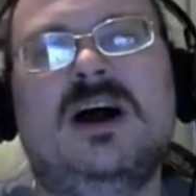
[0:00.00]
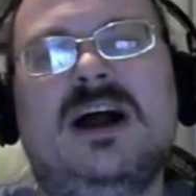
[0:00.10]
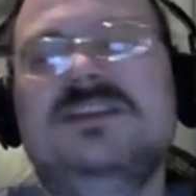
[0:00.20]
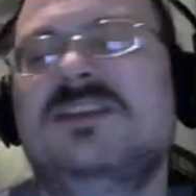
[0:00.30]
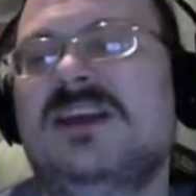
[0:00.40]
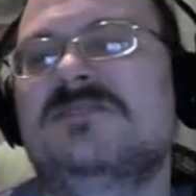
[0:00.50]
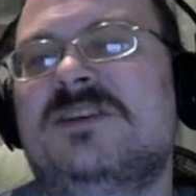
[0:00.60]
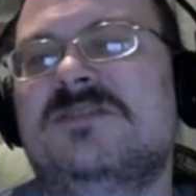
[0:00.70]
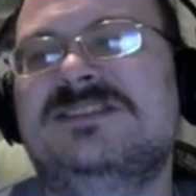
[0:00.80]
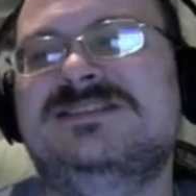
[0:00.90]
I did think of
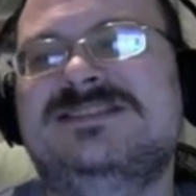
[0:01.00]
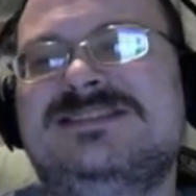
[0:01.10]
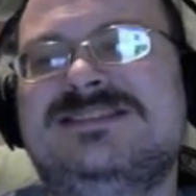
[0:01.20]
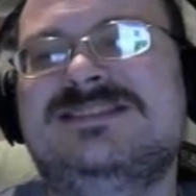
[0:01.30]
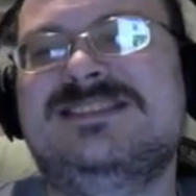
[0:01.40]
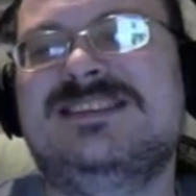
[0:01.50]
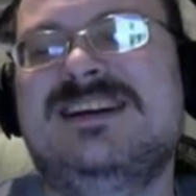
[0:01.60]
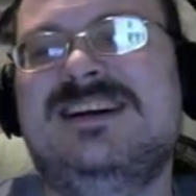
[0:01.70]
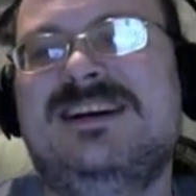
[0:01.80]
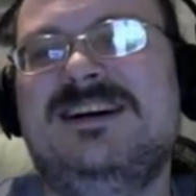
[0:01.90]
something. Mm-hmm.
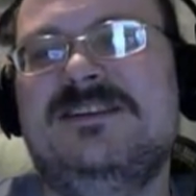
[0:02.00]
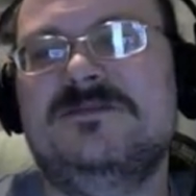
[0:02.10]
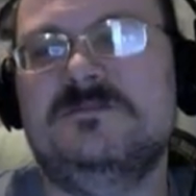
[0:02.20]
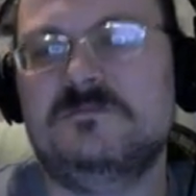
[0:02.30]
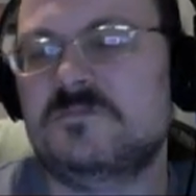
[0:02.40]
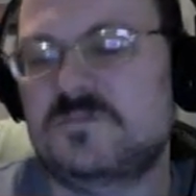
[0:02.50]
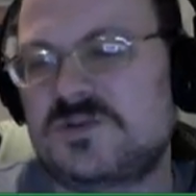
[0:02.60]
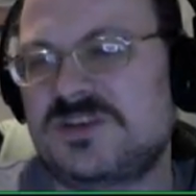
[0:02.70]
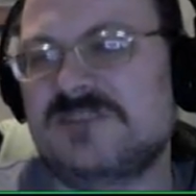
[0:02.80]
Stick